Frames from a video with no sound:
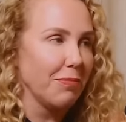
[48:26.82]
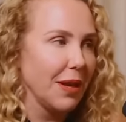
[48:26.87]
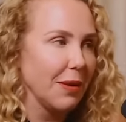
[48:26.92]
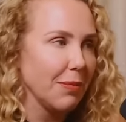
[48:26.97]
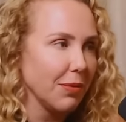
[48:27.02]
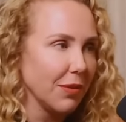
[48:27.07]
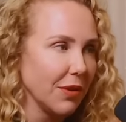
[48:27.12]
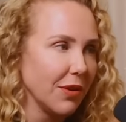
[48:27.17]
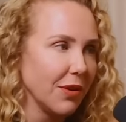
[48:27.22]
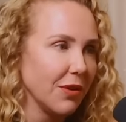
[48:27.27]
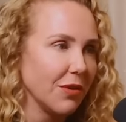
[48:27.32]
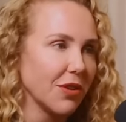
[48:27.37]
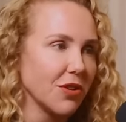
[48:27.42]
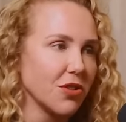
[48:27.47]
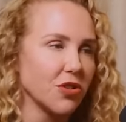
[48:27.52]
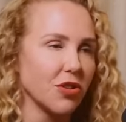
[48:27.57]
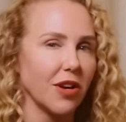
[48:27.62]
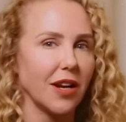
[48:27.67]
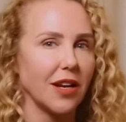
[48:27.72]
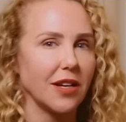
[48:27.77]
people who are
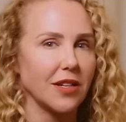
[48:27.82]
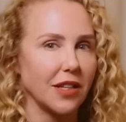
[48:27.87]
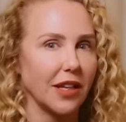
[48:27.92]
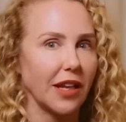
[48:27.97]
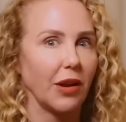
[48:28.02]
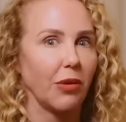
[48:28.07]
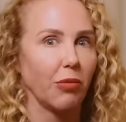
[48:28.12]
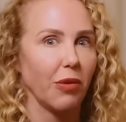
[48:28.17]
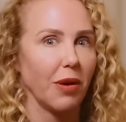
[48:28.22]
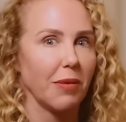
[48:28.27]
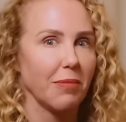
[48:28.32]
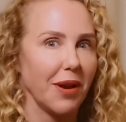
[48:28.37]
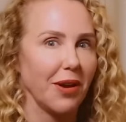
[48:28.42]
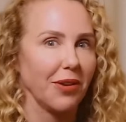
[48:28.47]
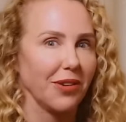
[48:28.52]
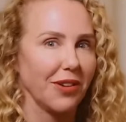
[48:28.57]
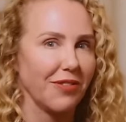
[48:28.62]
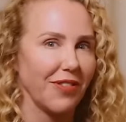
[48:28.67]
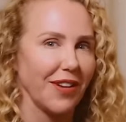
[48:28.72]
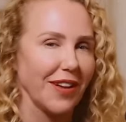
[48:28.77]
trying to like run my
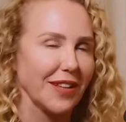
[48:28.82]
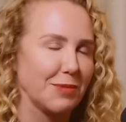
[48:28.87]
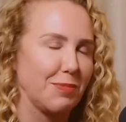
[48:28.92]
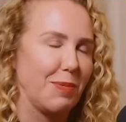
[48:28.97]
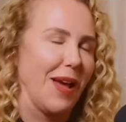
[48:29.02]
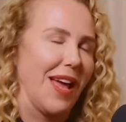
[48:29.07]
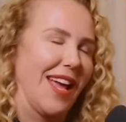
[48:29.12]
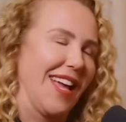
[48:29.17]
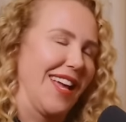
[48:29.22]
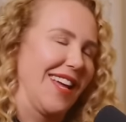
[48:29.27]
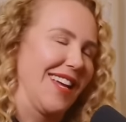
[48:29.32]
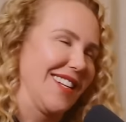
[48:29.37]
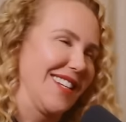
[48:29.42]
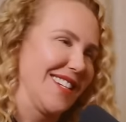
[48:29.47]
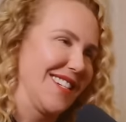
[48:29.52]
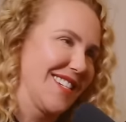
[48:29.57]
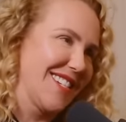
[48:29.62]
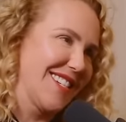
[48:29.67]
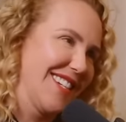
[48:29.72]
onlyfans page oh,